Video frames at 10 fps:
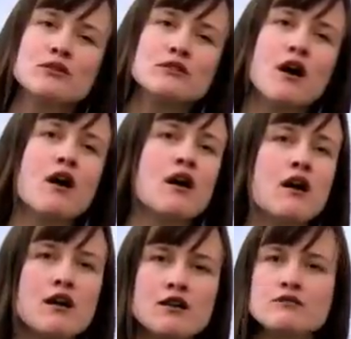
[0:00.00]
a
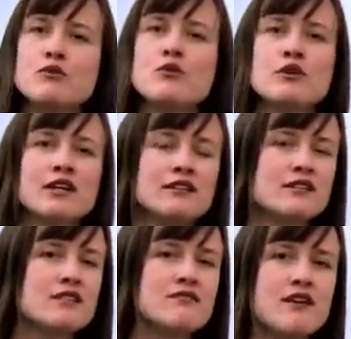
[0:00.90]
long, boring
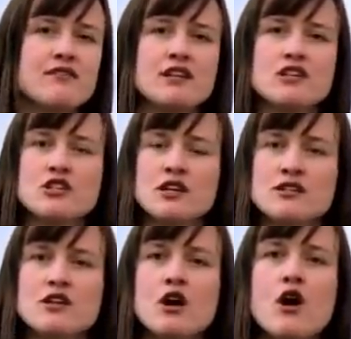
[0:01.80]
list of
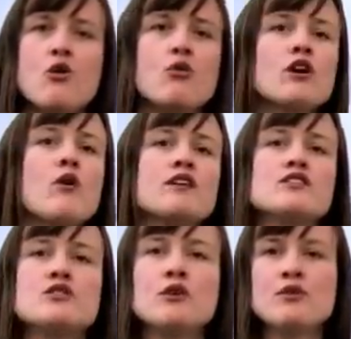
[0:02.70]
definitions, we're going to
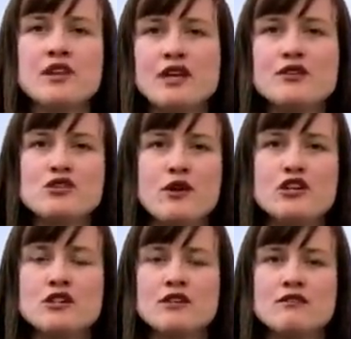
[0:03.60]
do it with an
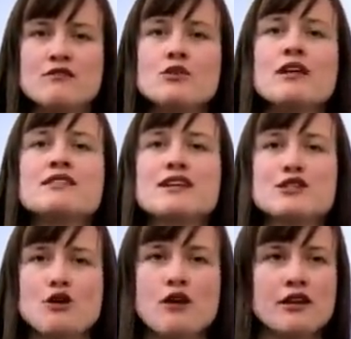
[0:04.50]
illustration. So let's get
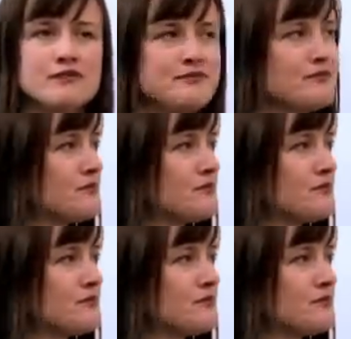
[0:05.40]
started.